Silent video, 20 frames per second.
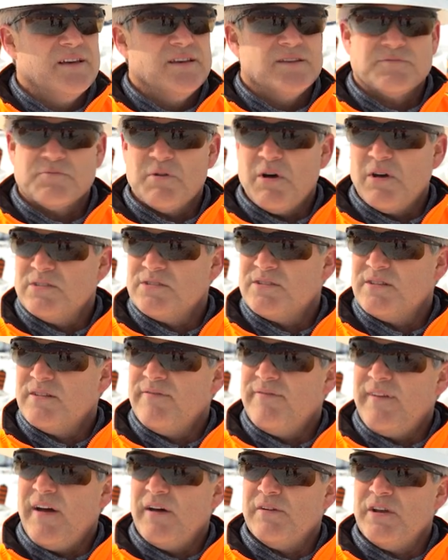as well as the
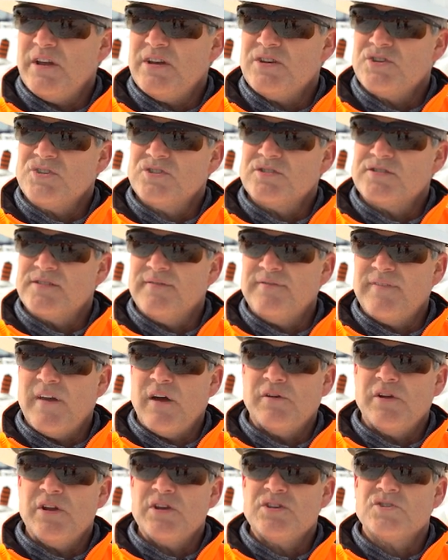foundations and
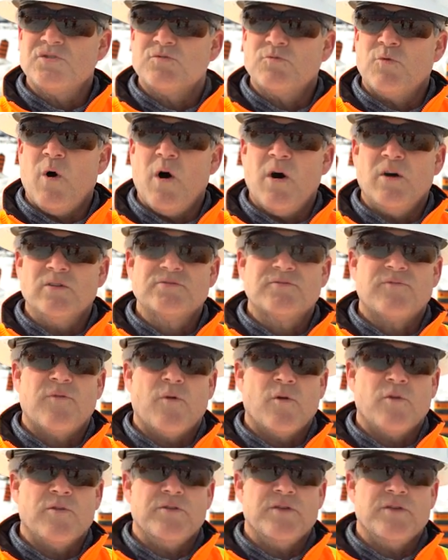foundation walls for